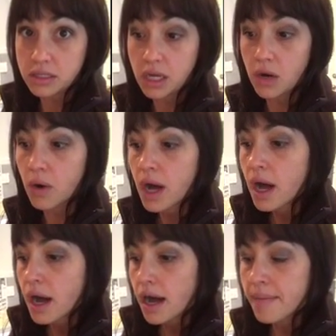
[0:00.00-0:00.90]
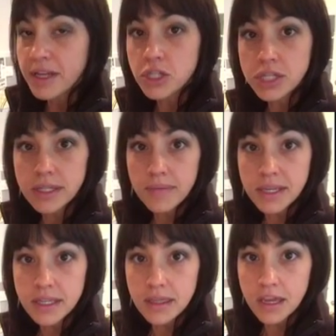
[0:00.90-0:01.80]
So it's just
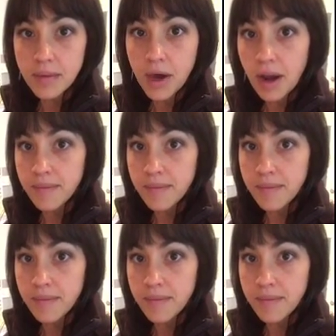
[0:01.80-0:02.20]
something to think about.